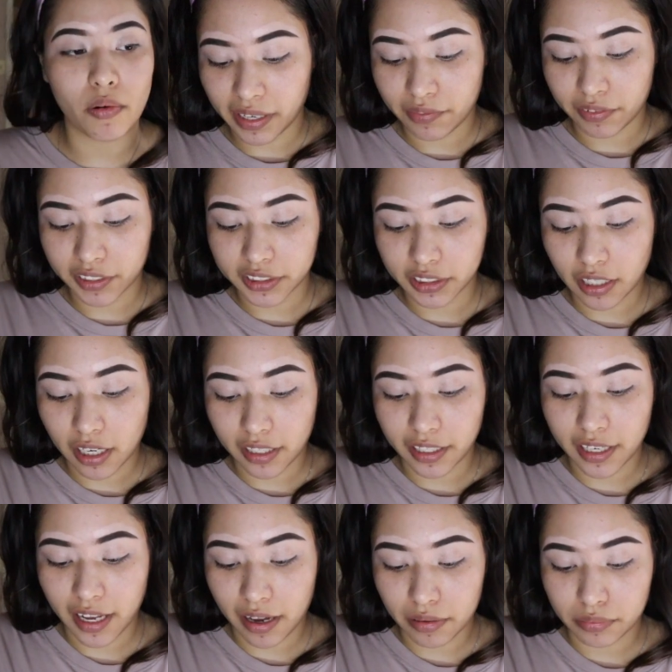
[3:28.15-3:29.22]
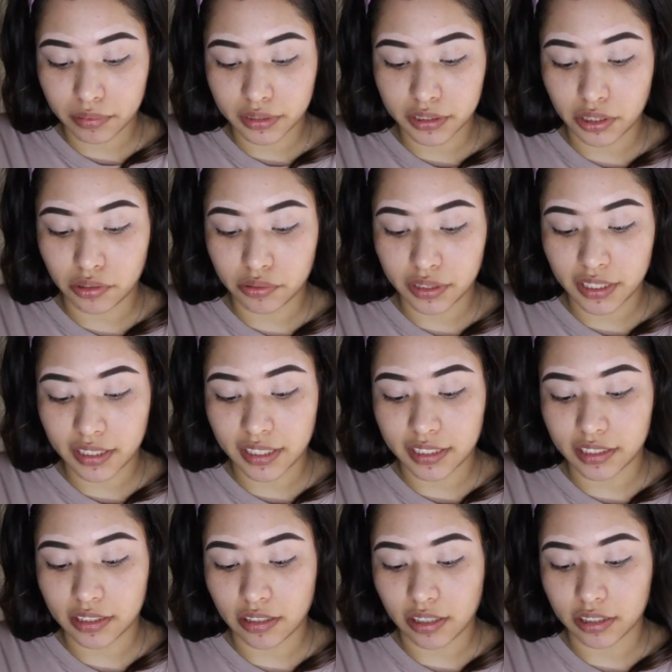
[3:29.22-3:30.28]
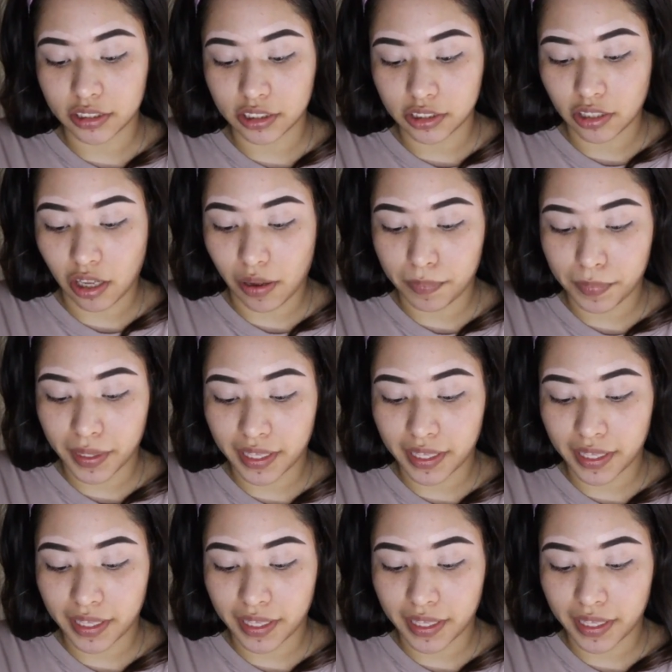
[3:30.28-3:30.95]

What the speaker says: When I first got it, I was using this nonstop.